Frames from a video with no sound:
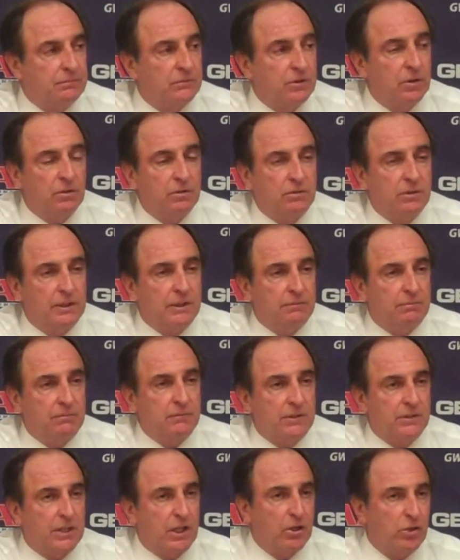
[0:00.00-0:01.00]
So
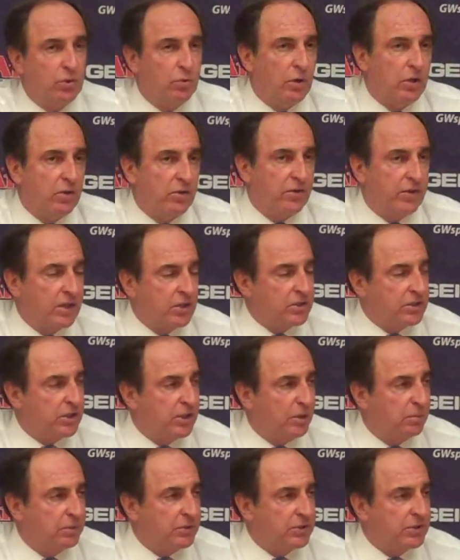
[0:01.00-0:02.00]
he's got to do other things to
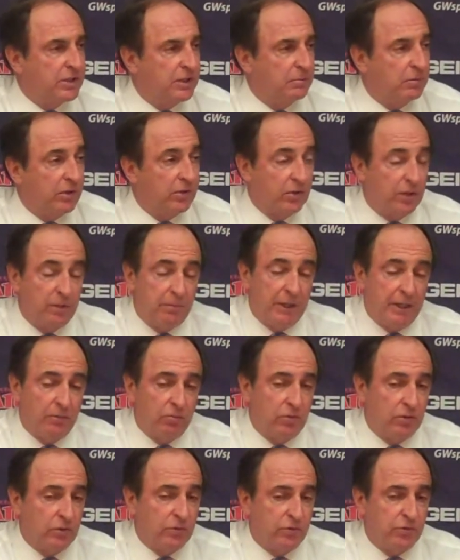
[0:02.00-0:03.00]
help his team. I thought he made
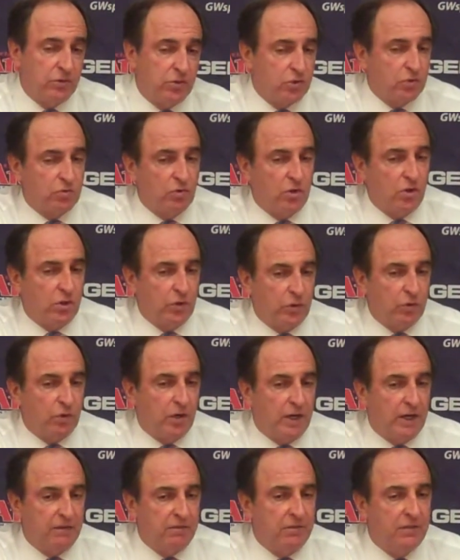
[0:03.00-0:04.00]
a real strong
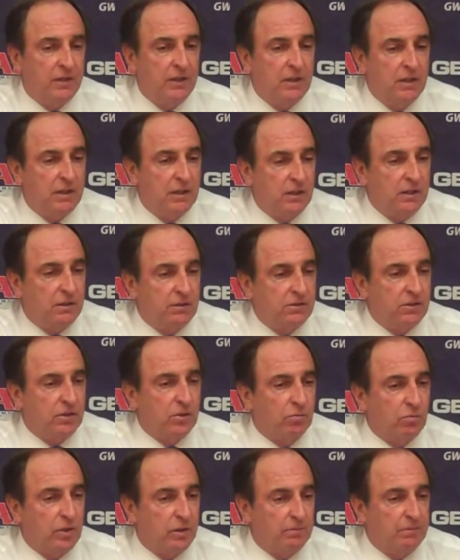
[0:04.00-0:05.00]
drive to
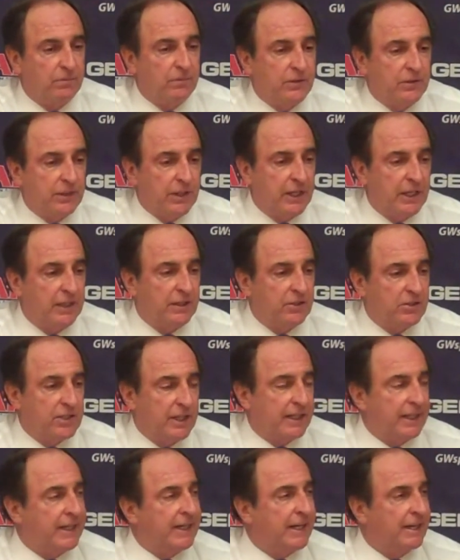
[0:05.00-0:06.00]
the rim today in the
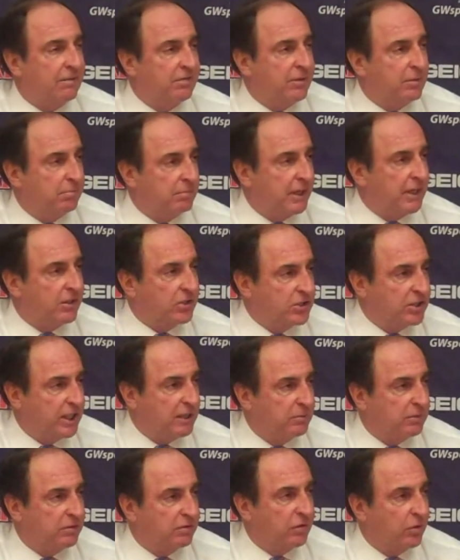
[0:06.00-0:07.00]
second half that made a
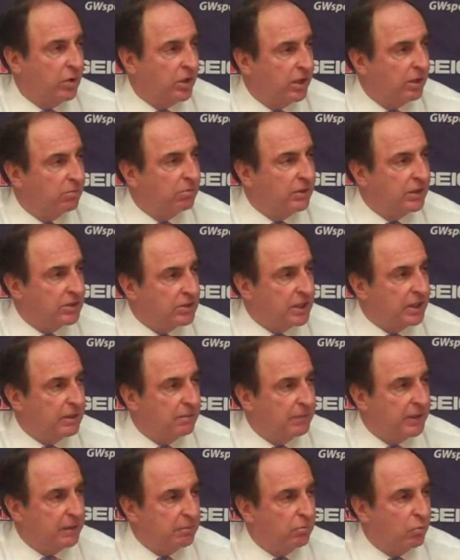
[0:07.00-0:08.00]
statement for him, and he's
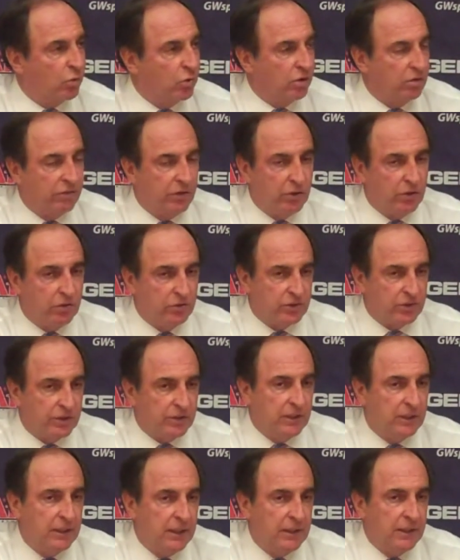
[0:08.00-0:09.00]
got to make more of those.
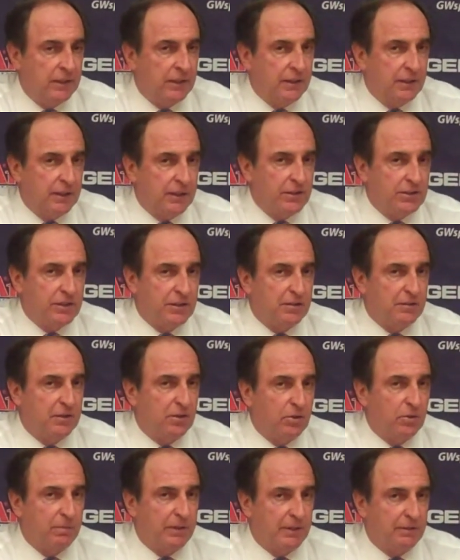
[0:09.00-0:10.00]
He's in a
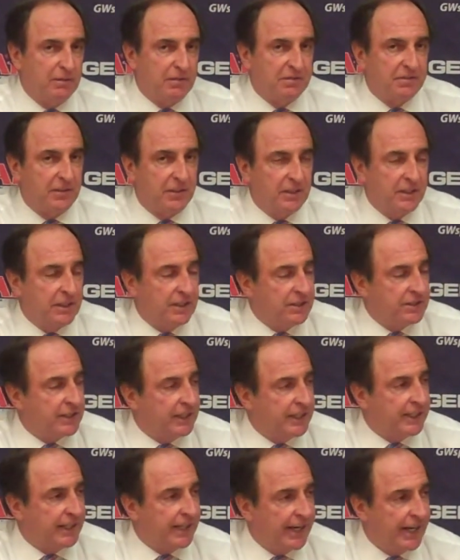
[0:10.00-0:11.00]
little bit of a funk, and he's
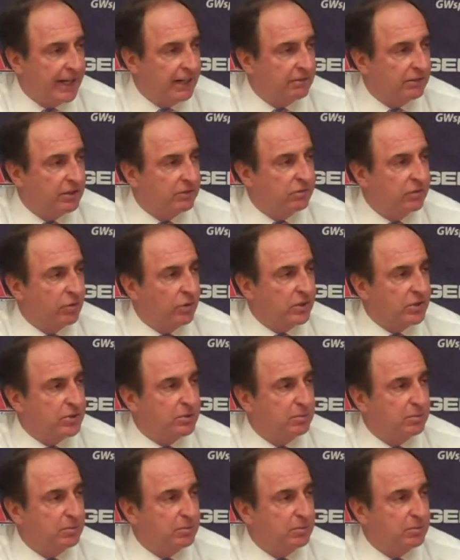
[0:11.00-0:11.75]
got to get out of it for